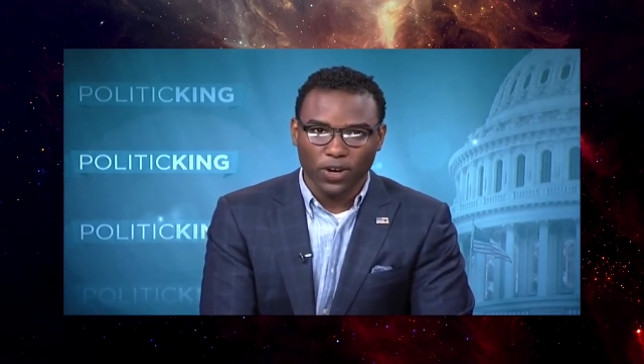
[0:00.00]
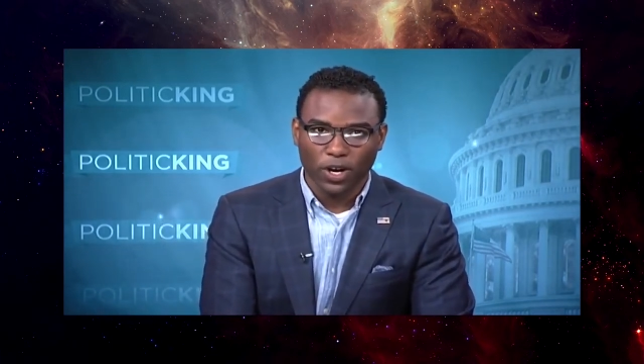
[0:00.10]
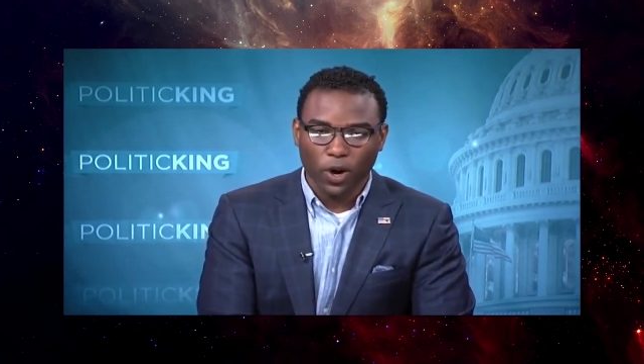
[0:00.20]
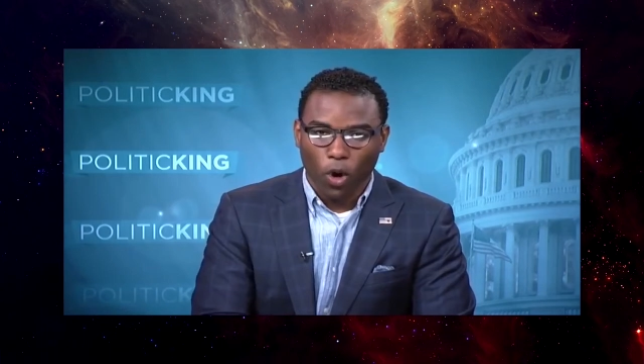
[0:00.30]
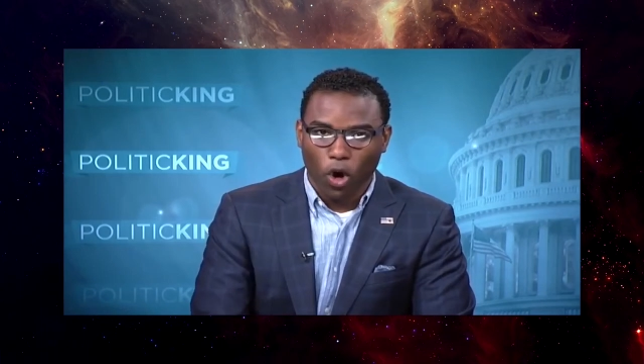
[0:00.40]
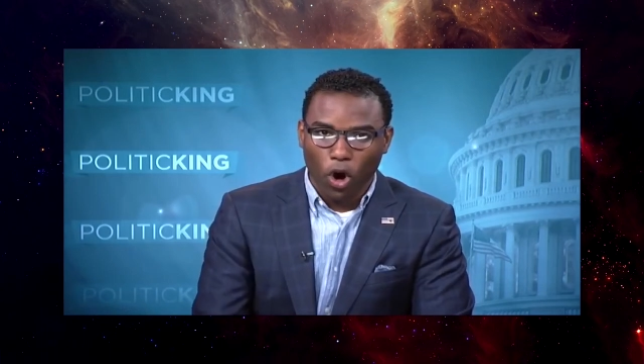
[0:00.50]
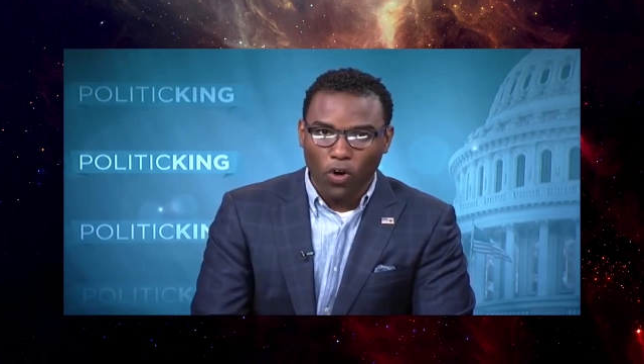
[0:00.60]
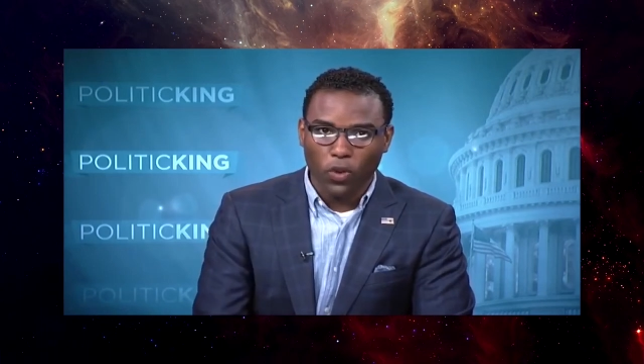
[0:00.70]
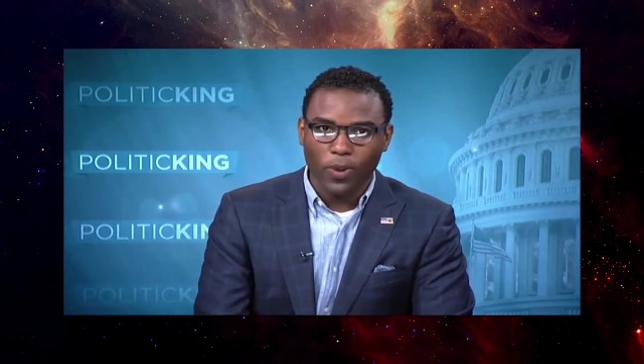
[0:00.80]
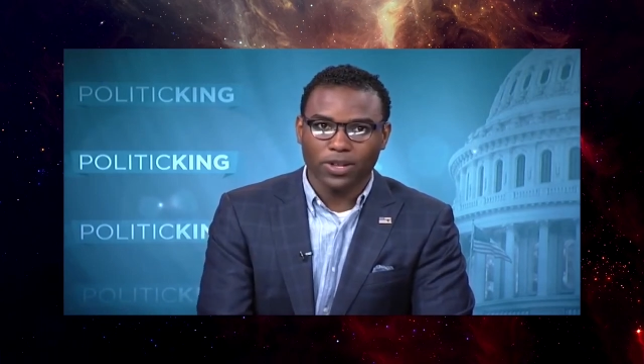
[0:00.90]
They're going to go
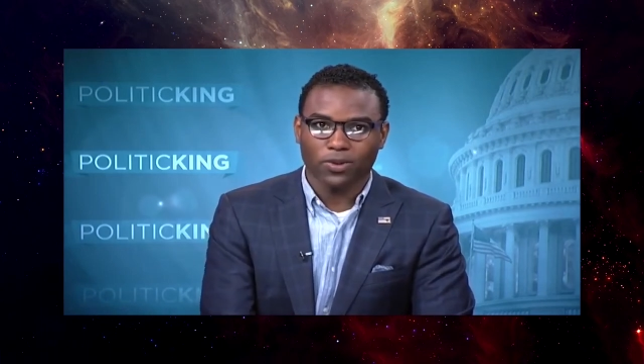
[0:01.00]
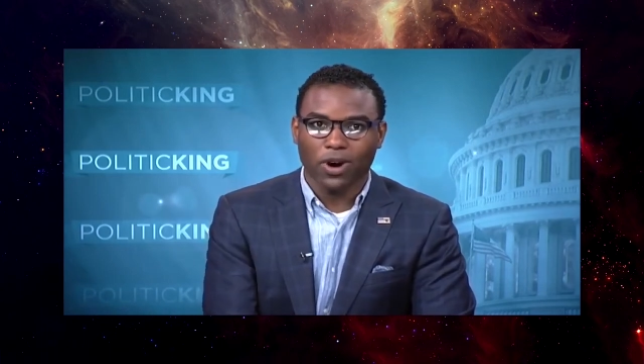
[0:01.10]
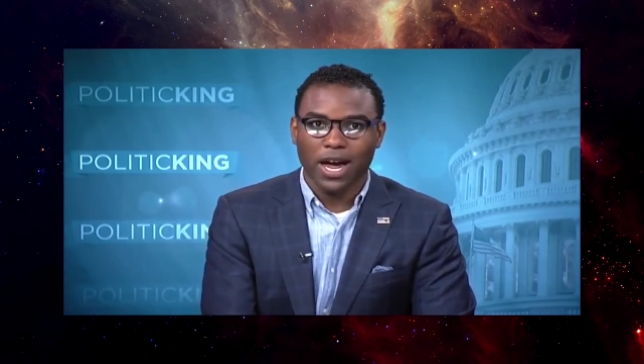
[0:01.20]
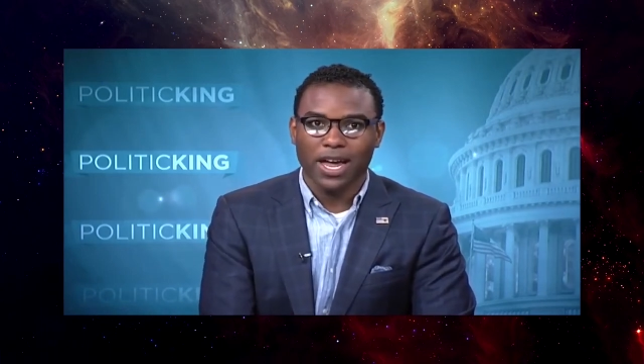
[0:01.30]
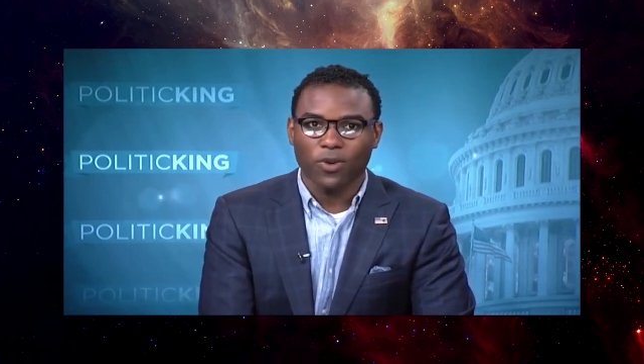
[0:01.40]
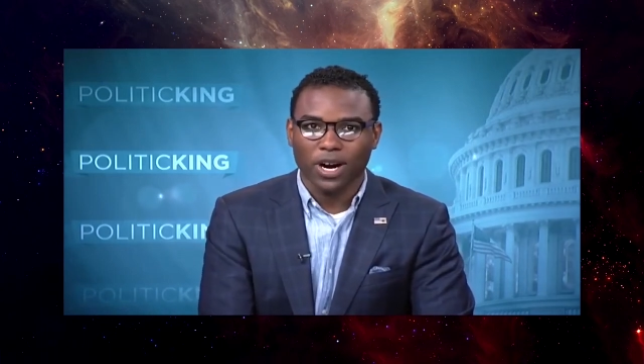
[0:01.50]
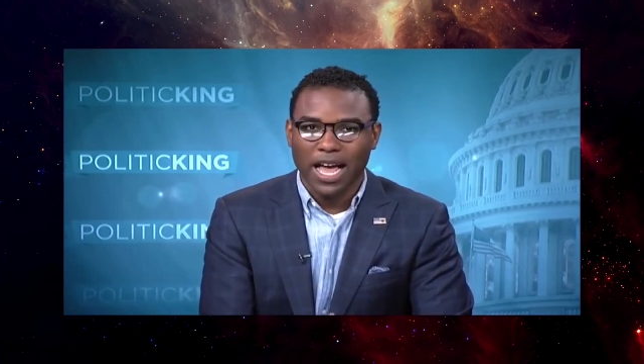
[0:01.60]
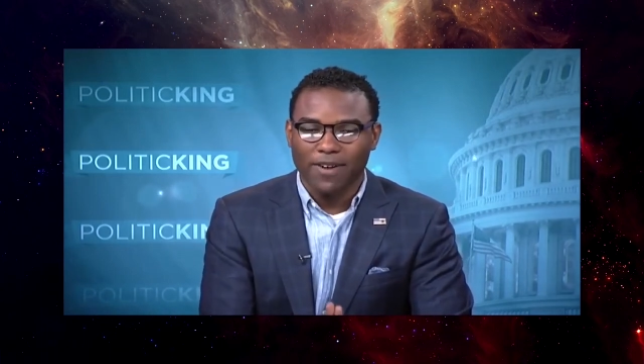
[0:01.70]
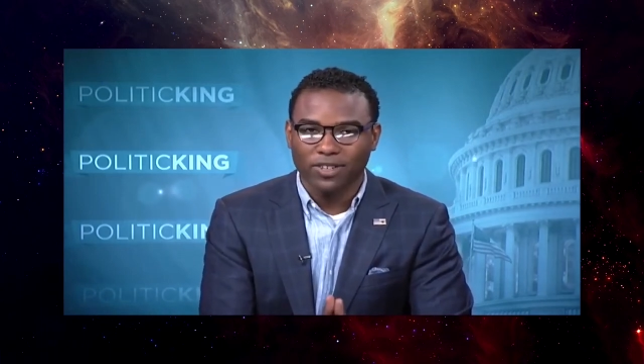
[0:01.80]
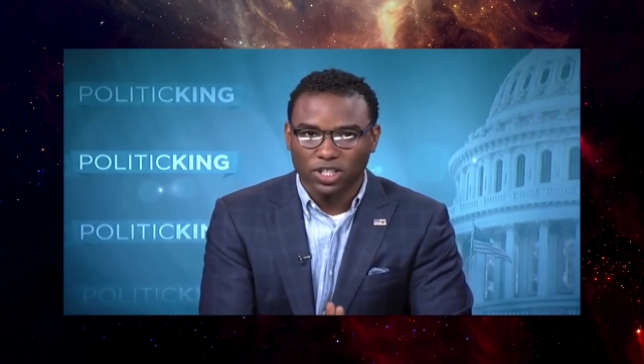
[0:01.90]
all the way to the right, and we're going to have a